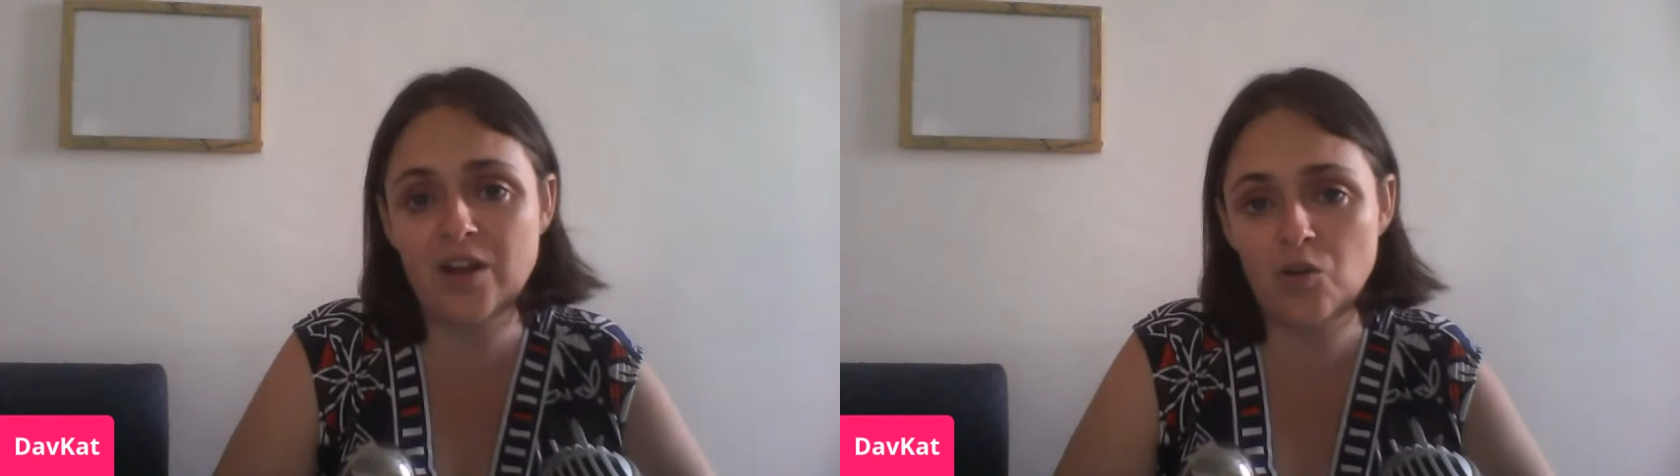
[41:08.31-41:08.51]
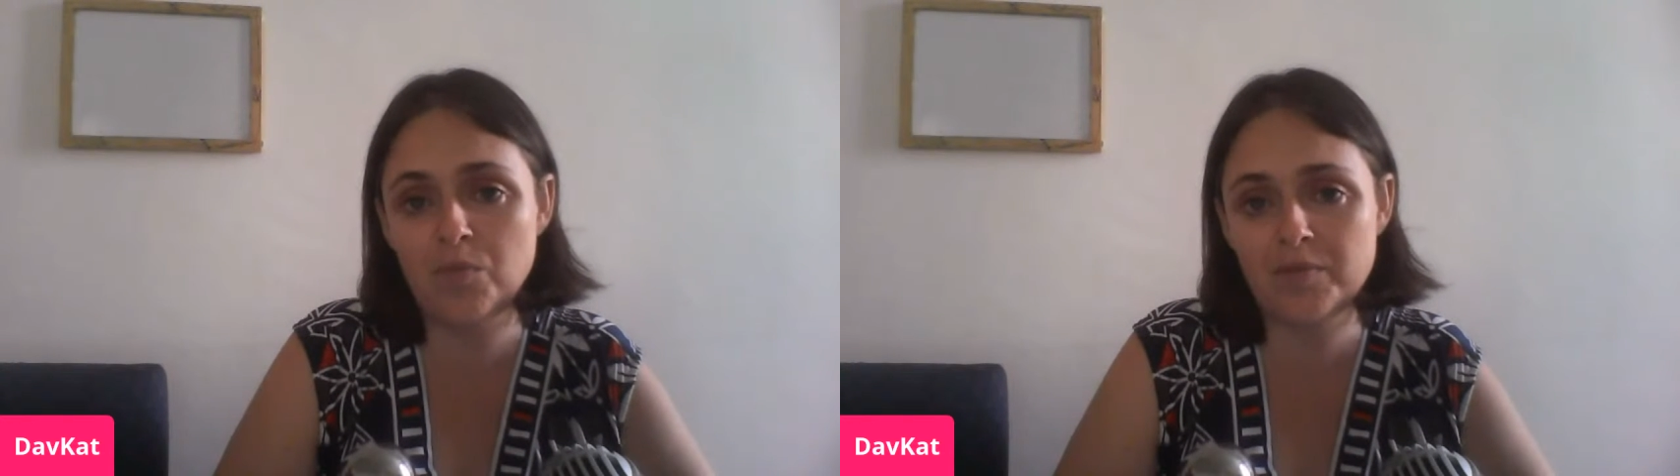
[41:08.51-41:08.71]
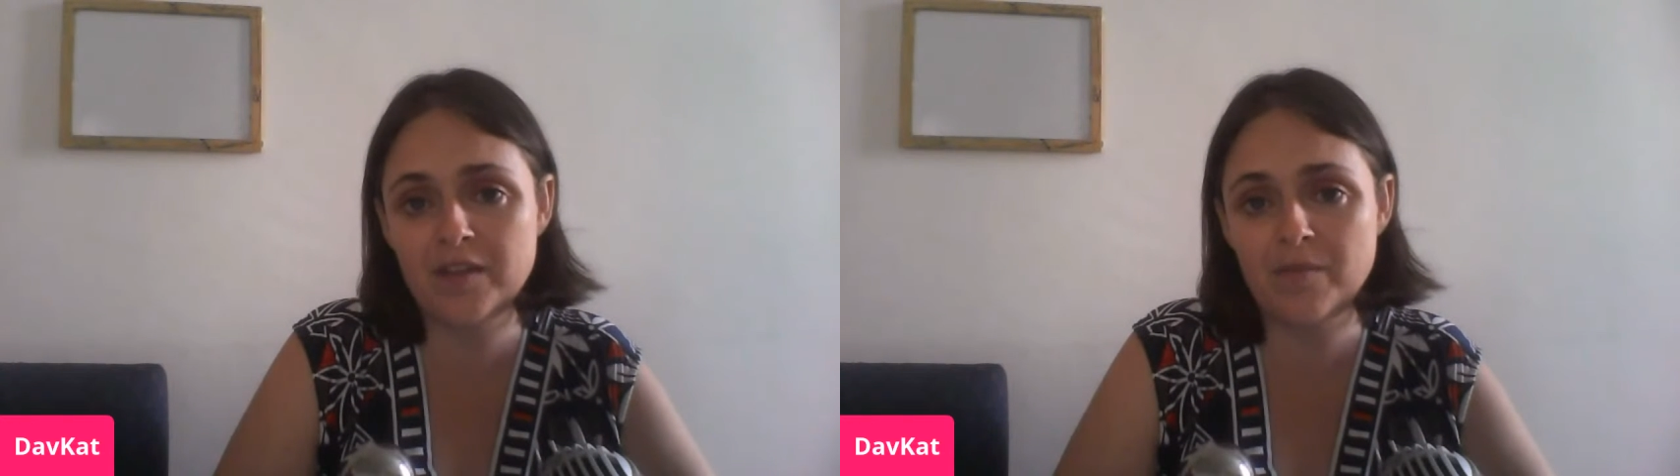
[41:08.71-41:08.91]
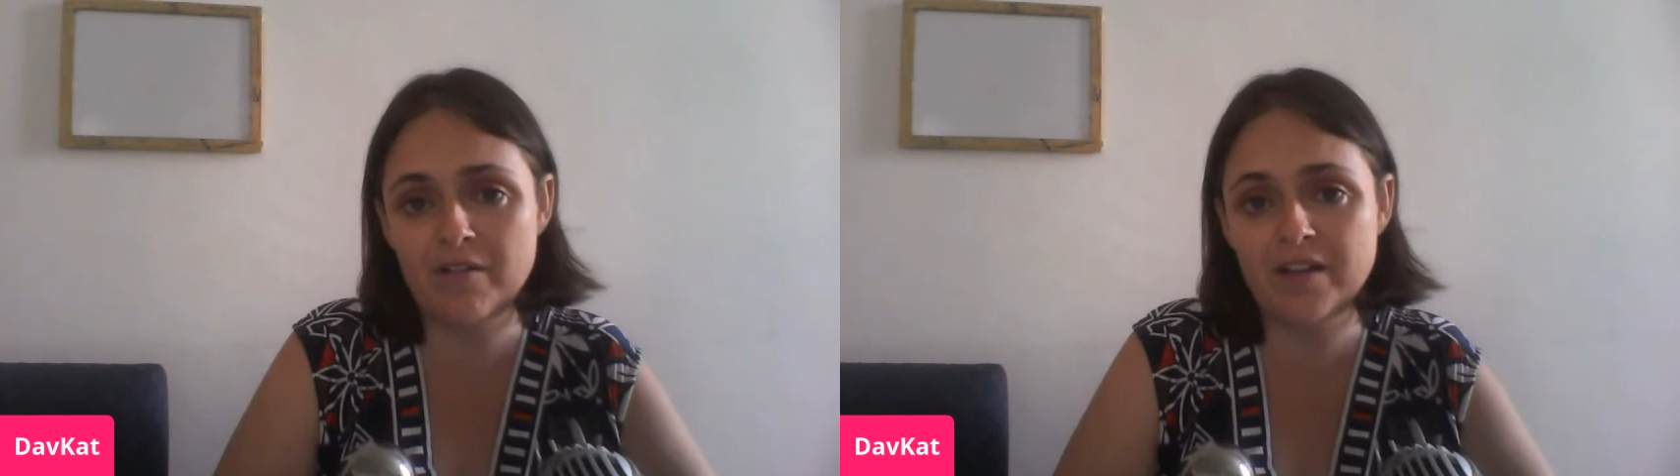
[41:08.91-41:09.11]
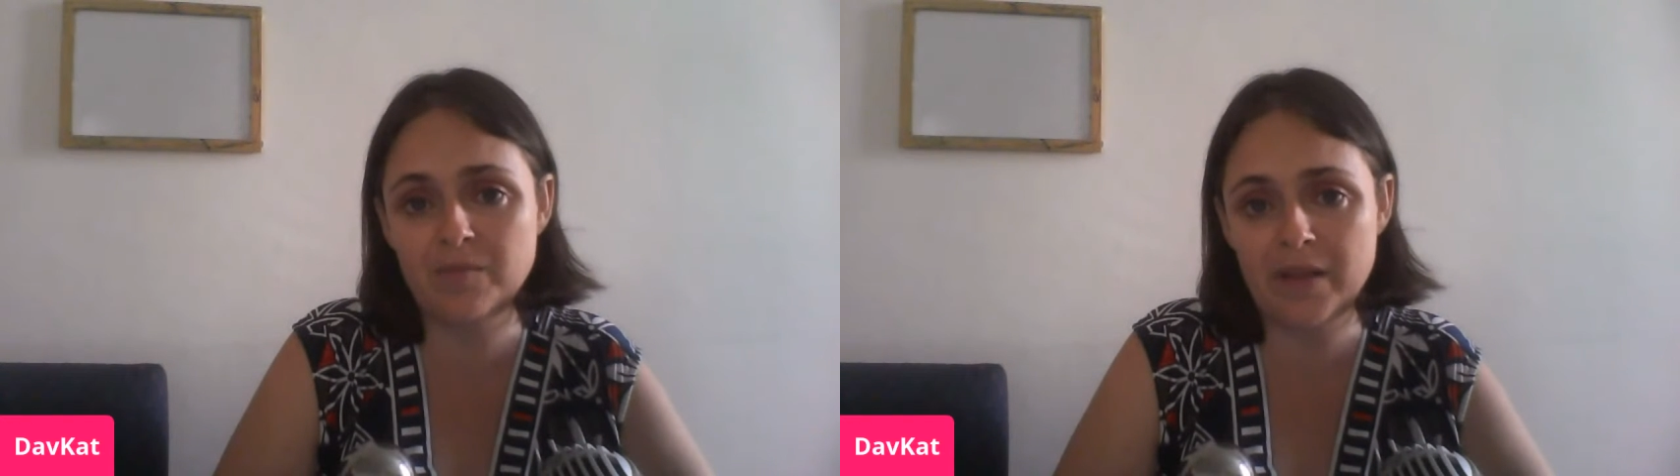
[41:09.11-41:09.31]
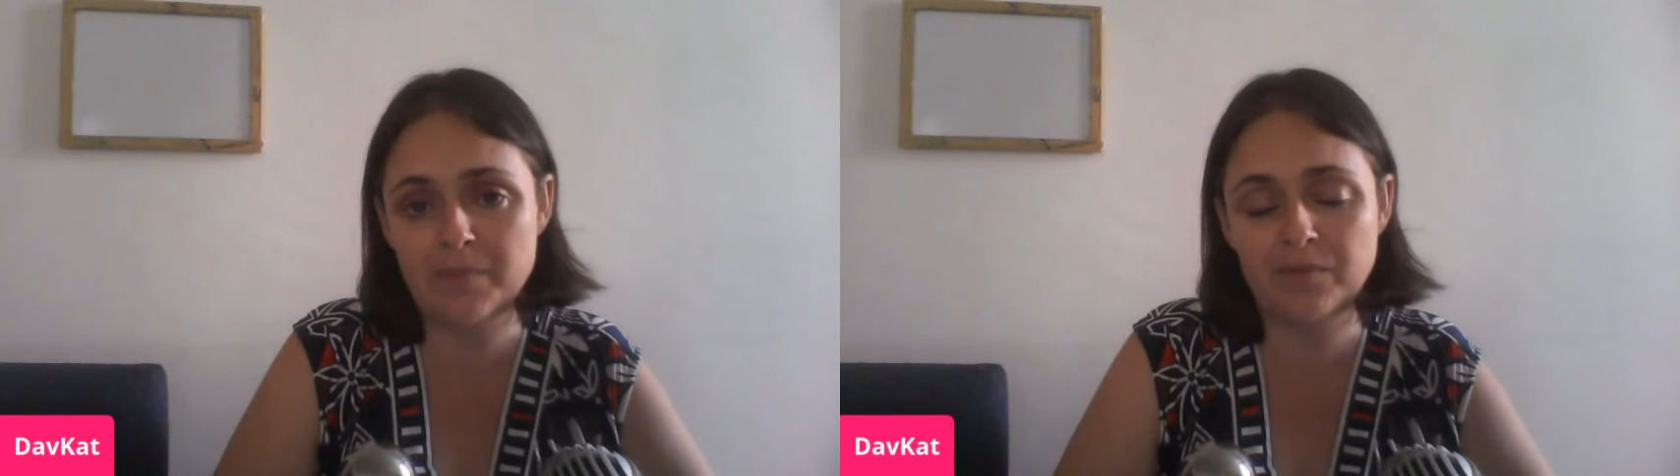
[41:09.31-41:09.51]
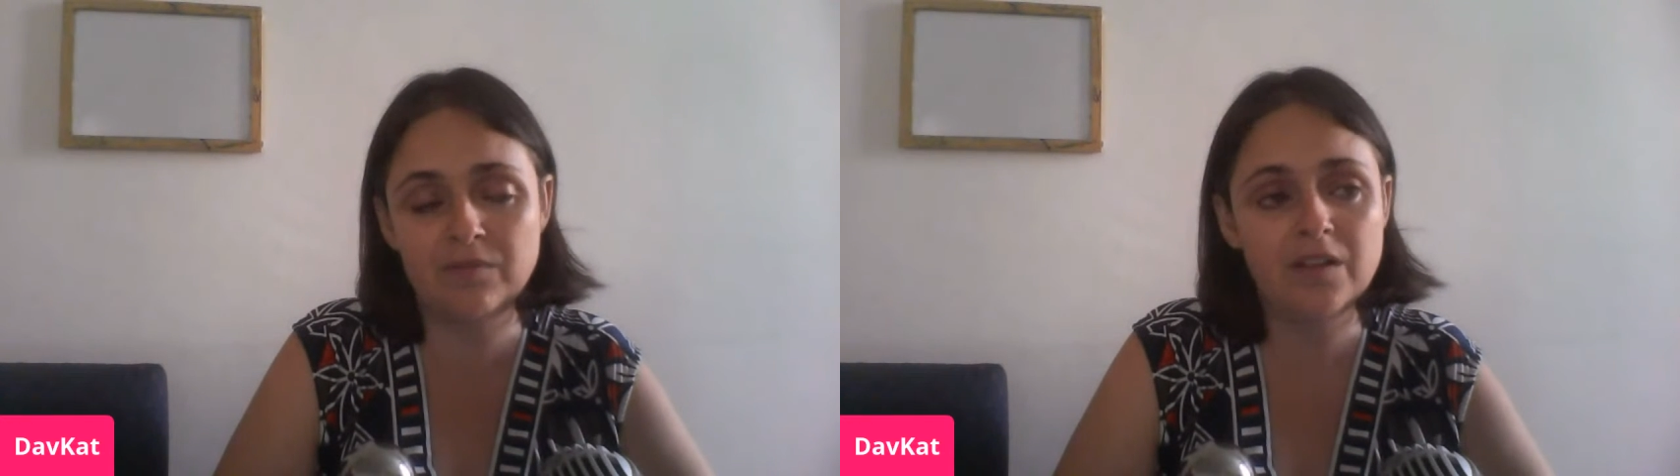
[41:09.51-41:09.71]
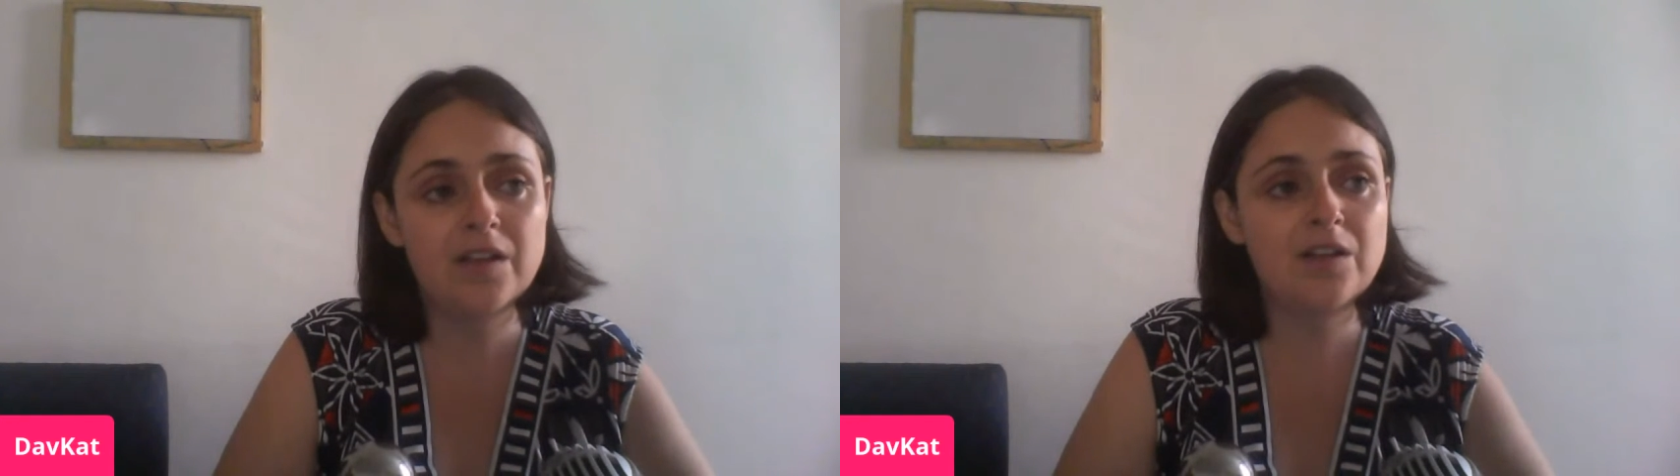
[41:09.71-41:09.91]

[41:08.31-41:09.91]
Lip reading: help the American people,